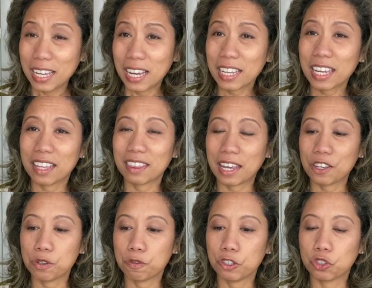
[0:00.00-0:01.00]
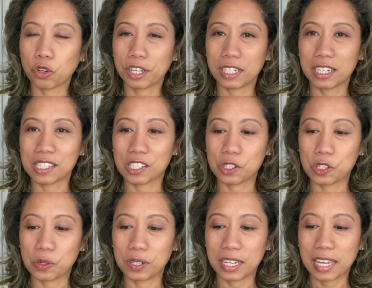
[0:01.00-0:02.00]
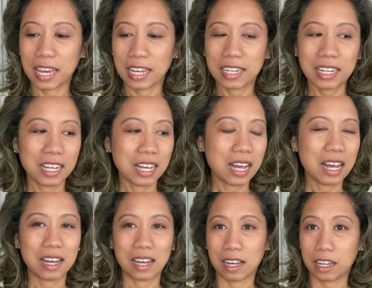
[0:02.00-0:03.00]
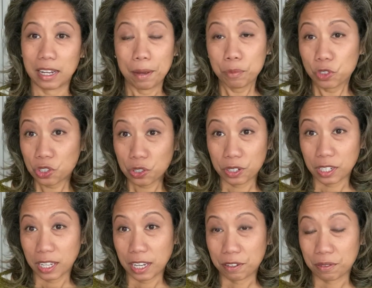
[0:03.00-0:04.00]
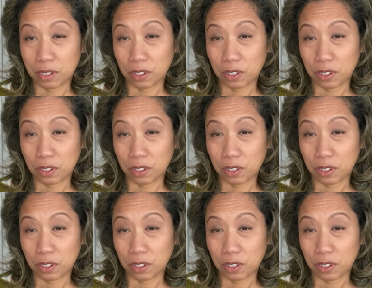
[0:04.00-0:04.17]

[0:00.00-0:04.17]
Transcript: Again, thank you for joining us and tuning in. And I'm just going to get